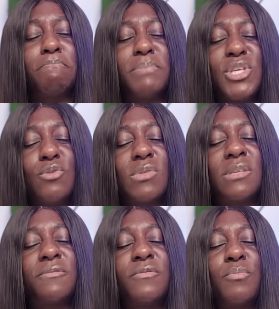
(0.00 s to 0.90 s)

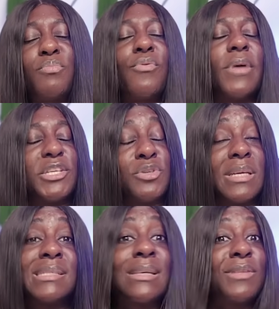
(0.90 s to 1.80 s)
beautiful poetry. It
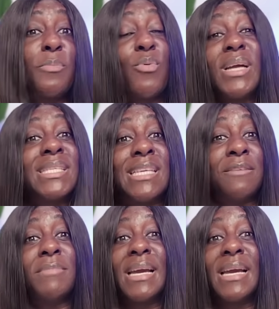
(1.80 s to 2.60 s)
sounded poetic in my